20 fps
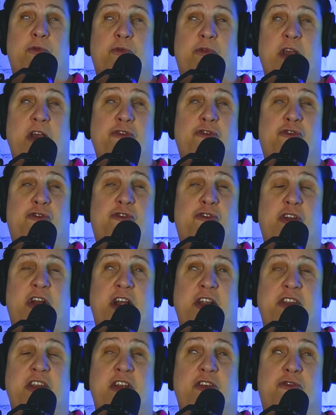guest
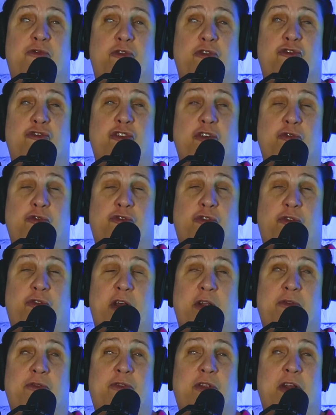ideas for the show. So
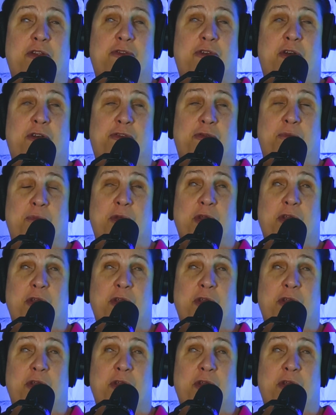that's awesome.